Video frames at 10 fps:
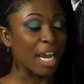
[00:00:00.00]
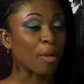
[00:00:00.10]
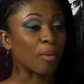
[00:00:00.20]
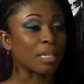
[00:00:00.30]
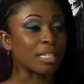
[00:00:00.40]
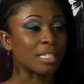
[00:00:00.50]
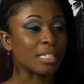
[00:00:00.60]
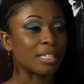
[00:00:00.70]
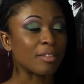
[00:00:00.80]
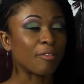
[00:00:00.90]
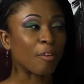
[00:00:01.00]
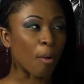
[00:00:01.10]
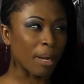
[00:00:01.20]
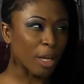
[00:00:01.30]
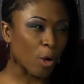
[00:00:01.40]
It was
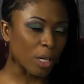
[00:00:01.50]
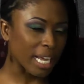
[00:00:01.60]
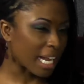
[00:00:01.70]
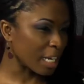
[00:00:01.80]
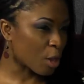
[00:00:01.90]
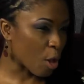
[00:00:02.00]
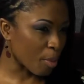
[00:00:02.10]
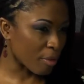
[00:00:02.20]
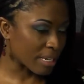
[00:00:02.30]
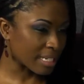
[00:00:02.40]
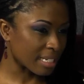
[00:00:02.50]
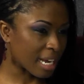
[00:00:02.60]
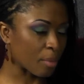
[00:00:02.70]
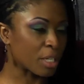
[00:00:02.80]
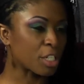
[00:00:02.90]
formerly called L Incorporated
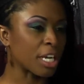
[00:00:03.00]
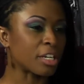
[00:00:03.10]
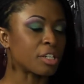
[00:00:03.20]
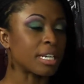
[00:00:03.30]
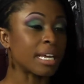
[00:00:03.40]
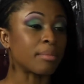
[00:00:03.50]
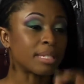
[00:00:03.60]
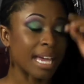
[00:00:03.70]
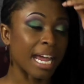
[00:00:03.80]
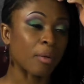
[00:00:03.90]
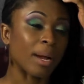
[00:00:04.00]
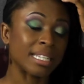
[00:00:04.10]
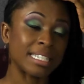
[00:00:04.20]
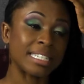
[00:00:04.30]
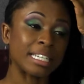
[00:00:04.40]
and we changed the name to NYTT